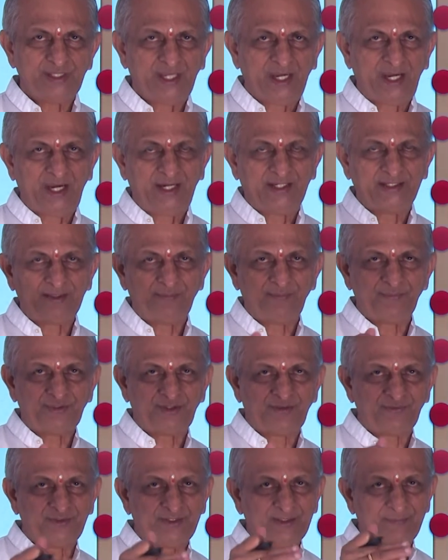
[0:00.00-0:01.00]
Atoms
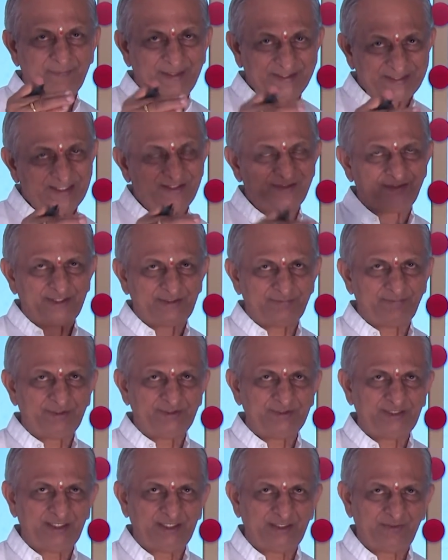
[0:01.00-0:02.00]
of the metals
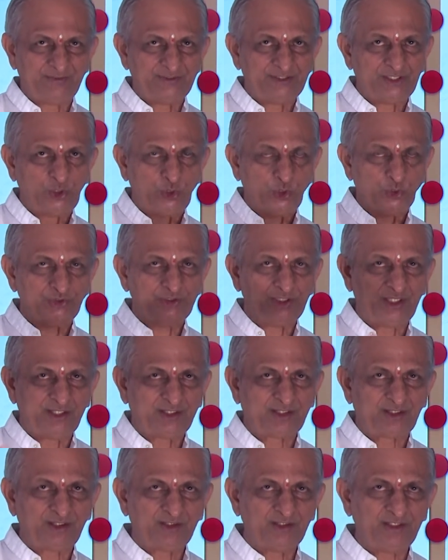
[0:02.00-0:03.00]
especially, when they lose
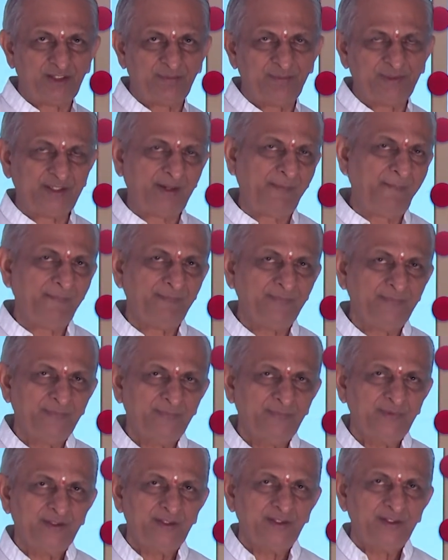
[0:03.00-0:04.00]
electrons, they become
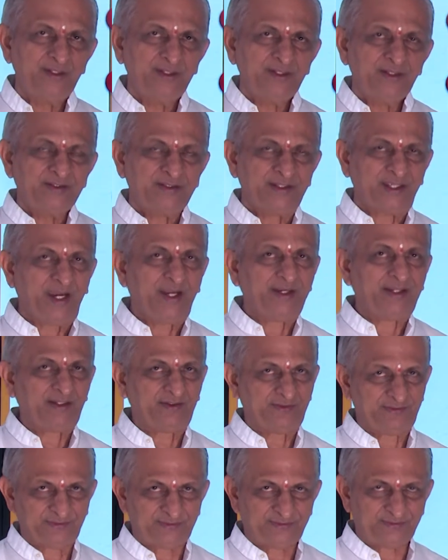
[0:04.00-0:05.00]

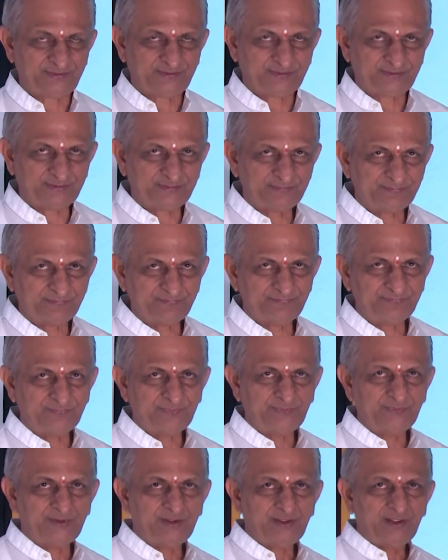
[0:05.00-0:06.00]
cations.
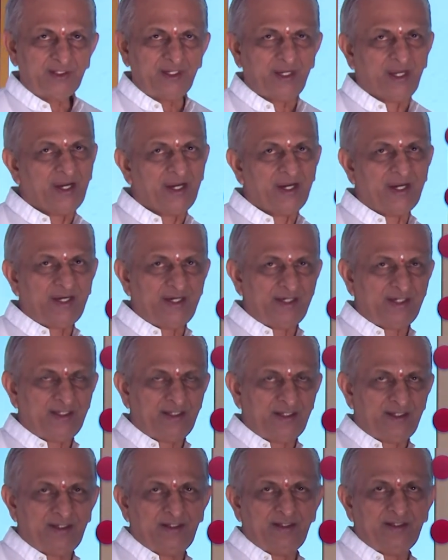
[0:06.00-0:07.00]
And
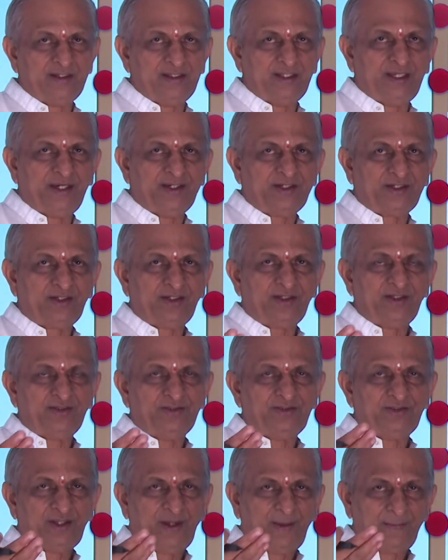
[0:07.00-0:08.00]

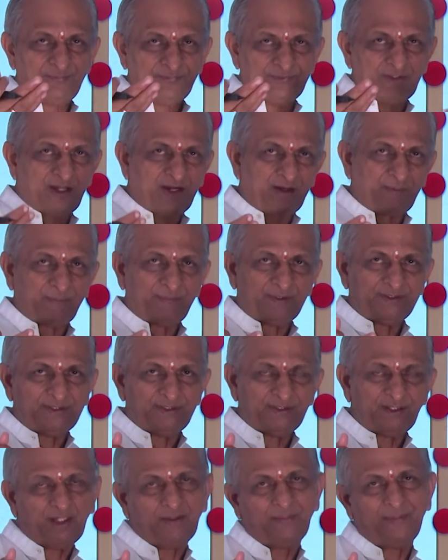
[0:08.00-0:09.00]
electrons absorbed by
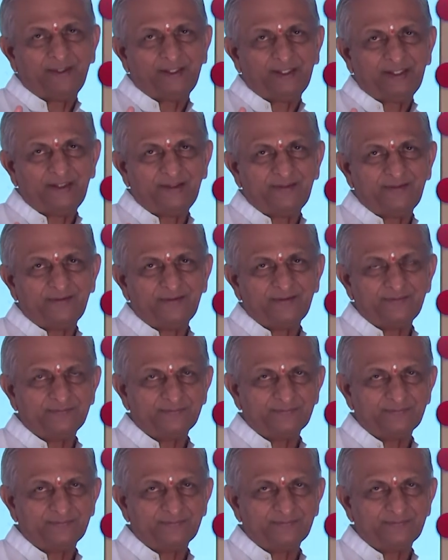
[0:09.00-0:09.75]
non-metals,